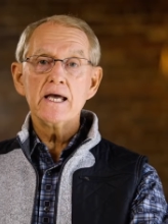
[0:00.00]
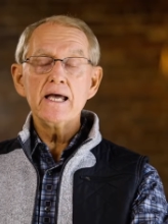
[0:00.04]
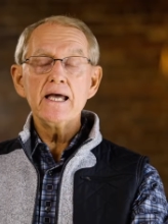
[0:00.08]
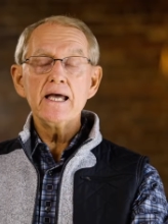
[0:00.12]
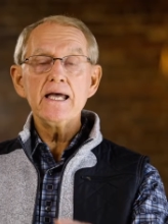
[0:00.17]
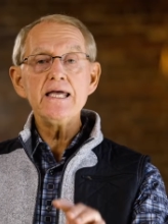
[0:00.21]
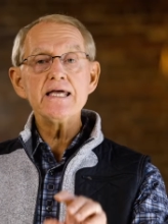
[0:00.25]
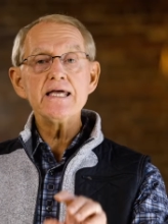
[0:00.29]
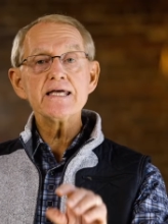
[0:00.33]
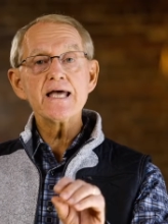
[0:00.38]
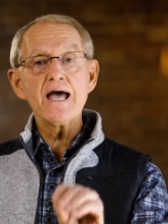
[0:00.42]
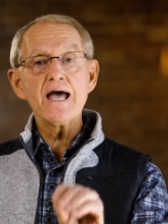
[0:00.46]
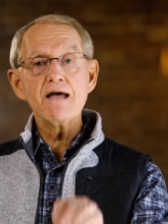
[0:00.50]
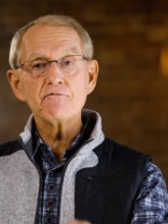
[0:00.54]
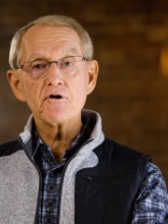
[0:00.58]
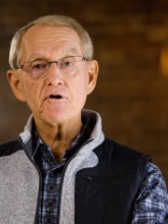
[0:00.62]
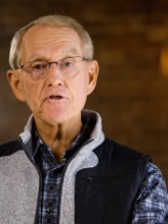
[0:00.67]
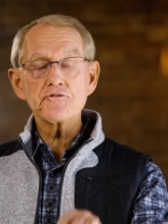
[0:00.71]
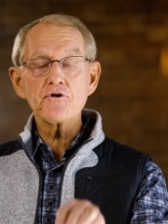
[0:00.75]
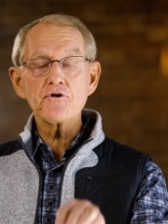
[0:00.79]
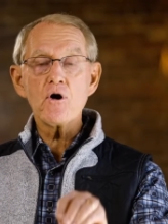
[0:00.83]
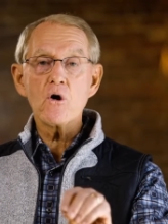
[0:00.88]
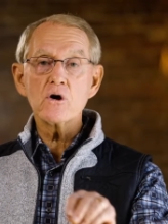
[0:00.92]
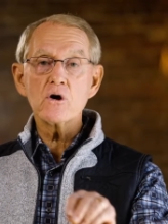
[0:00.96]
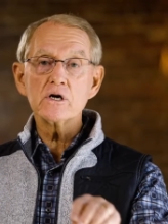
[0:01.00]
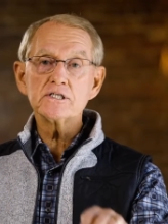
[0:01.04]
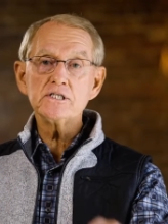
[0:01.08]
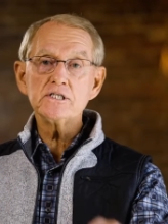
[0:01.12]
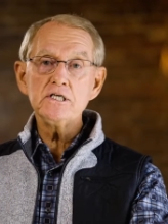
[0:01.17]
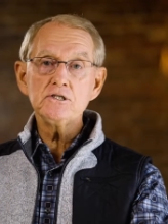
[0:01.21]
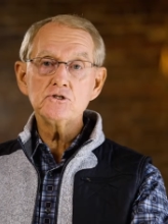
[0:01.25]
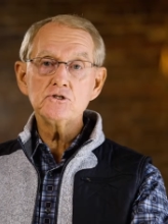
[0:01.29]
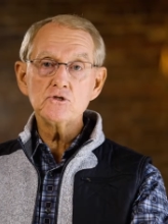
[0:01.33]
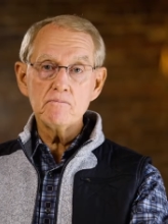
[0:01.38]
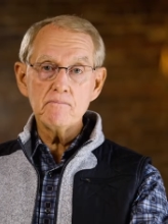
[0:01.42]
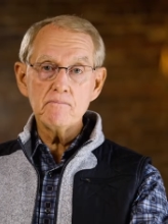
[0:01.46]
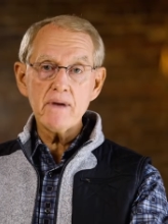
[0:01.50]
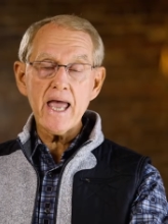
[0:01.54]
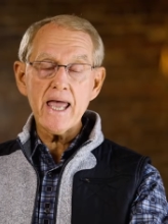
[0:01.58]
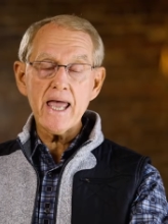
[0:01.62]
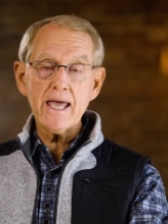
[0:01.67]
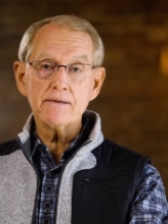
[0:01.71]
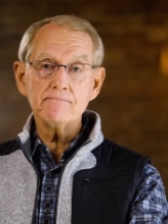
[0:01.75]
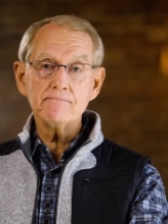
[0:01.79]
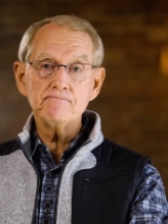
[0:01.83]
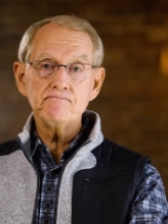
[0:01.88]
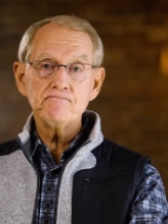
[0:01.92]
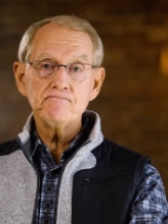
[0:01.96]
He gave authority to man.